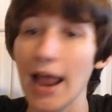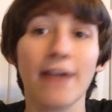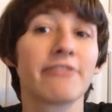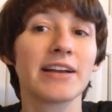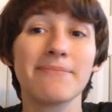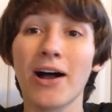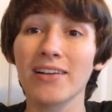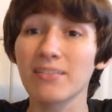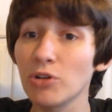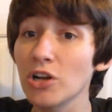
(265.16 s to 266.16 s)
every
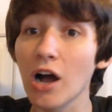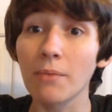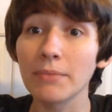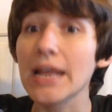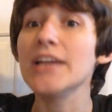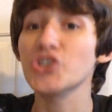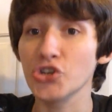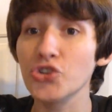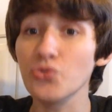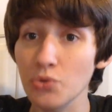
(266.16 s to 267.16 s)
possible
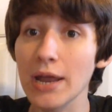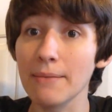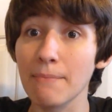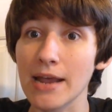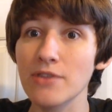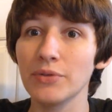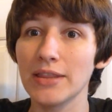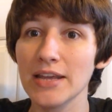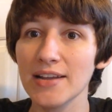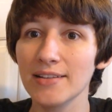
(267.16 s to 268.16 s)
combination you can make with
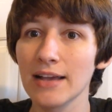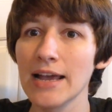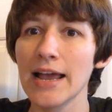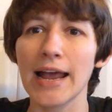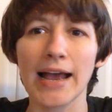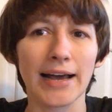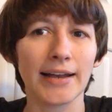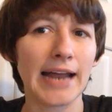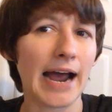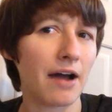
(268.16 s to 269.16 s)
these,
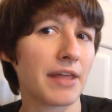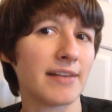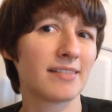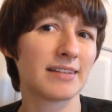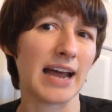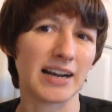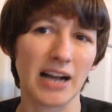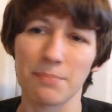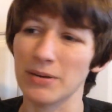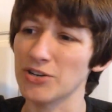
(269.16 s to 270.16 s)
and how they stack
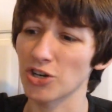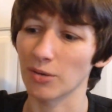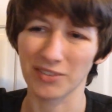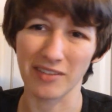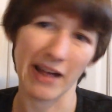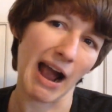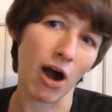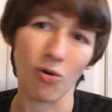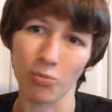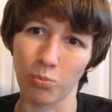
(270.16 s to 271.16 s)
up in terms of
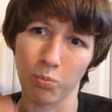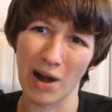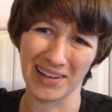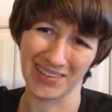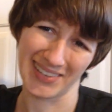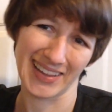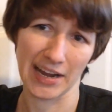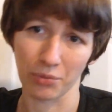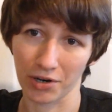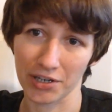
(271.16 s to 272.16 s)
how well do
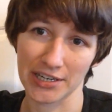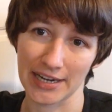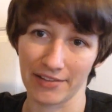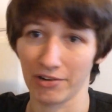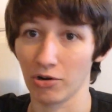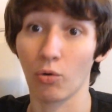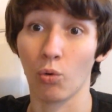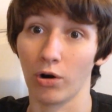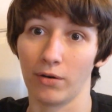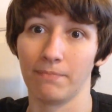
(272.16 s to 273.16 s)
they work together,
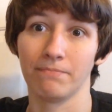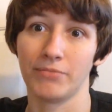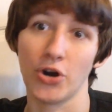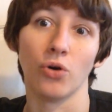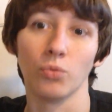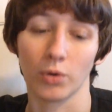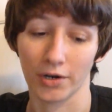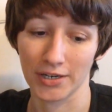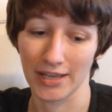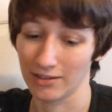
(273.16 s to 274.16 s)
or don't
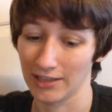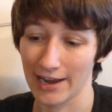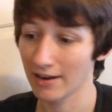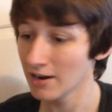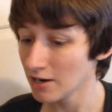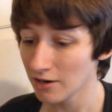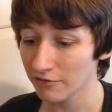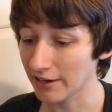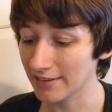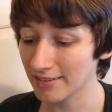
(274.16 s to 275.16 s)
work together. Like,
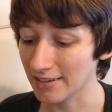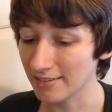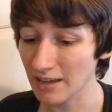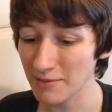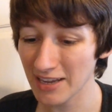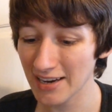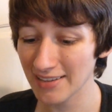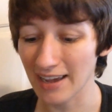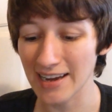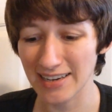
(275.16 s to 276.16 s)
for instance, some of
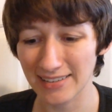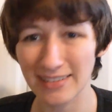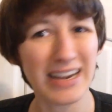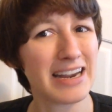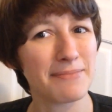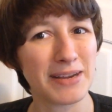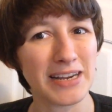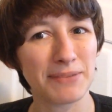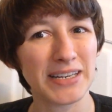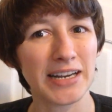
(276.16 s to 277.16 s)
these I could see
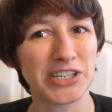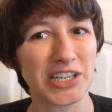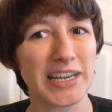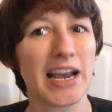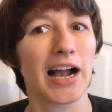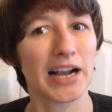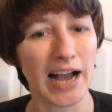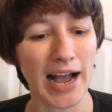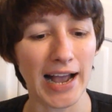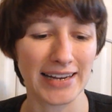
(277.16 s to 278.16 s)
being potentially
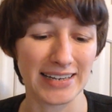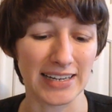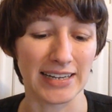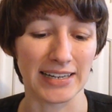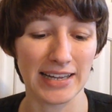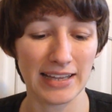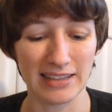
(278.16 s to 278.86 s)
kinda,